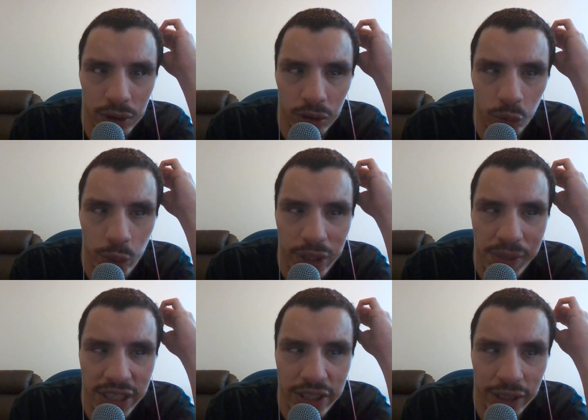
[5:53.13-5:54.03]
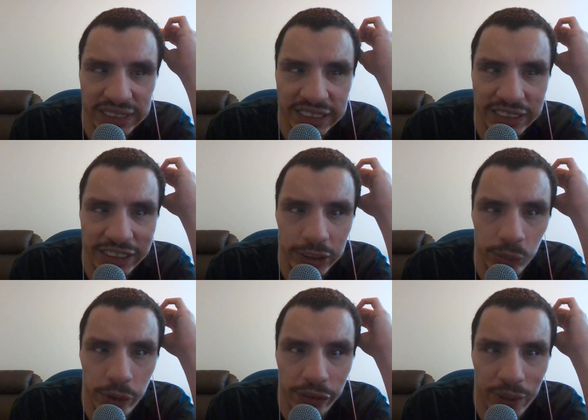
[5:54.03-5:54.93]
We may not see
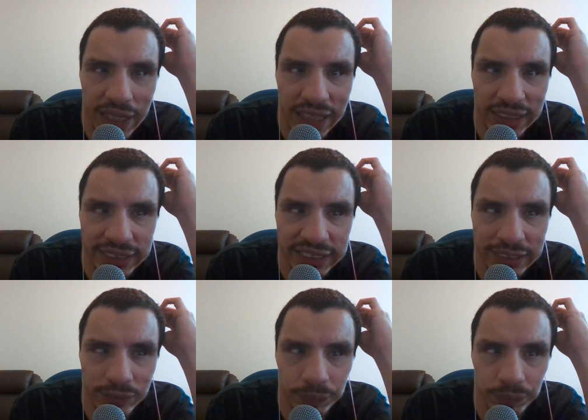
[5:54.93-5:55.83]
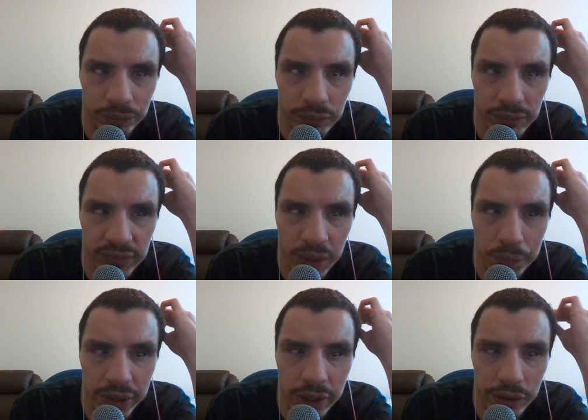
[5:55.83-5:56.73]
with our eyes,
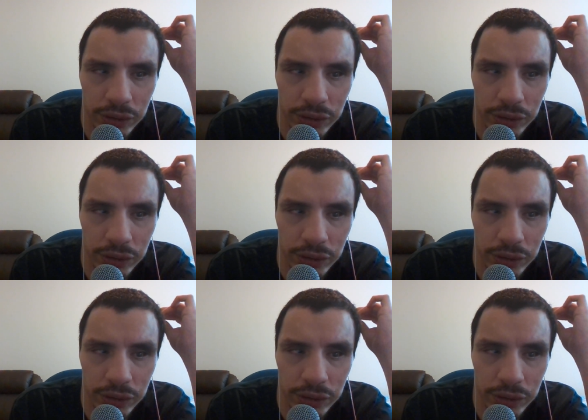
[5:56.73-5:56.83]
but